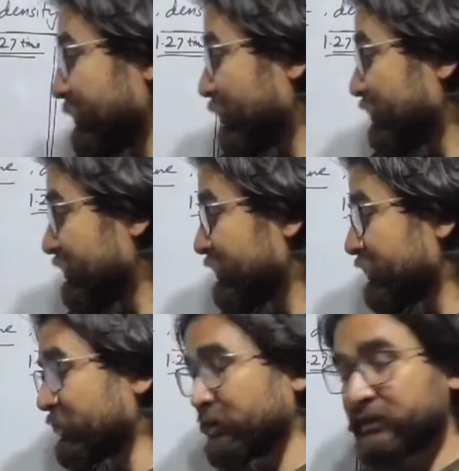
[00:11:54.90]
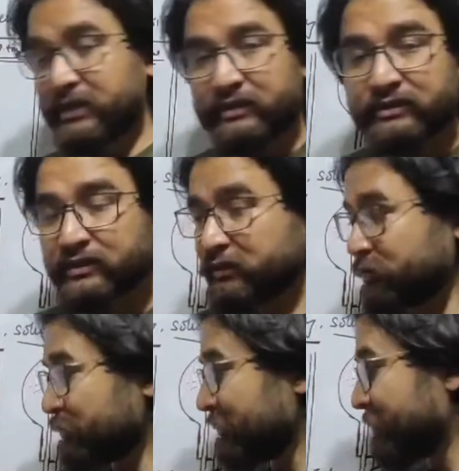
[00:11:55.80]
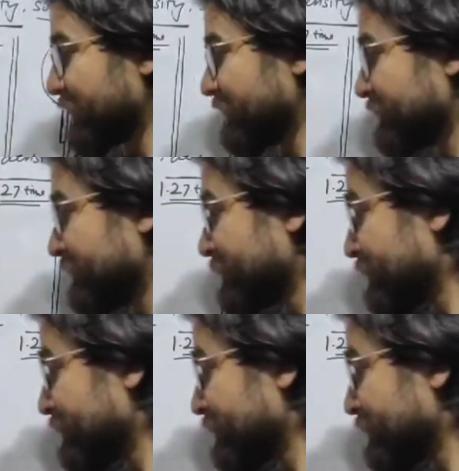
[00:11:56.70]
about the reaction with metal,